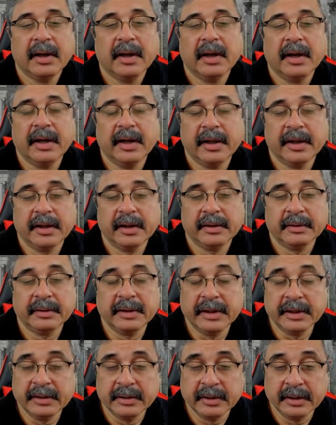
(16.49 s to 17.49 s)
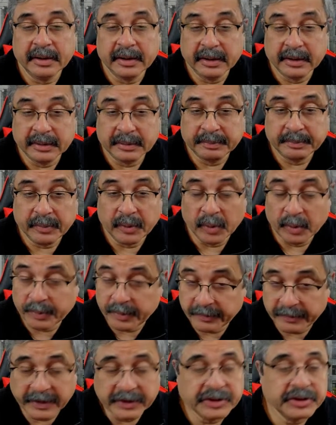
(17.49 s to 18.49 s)
in or
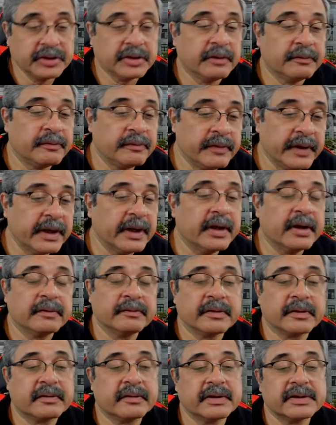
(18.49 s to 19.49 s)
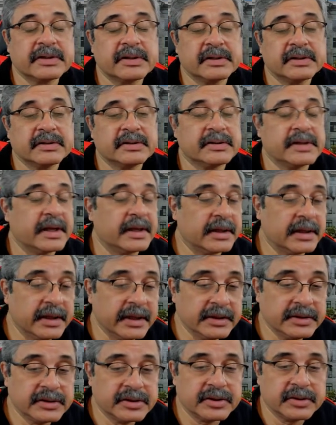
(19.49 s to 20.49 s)
prevention of ringing of the crystals that
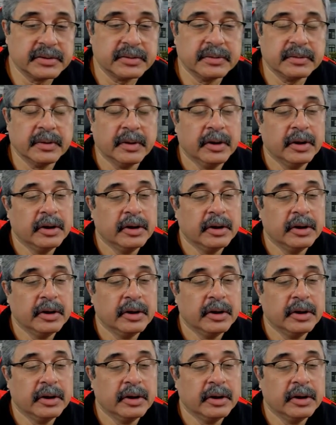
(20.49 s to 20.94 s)
leads to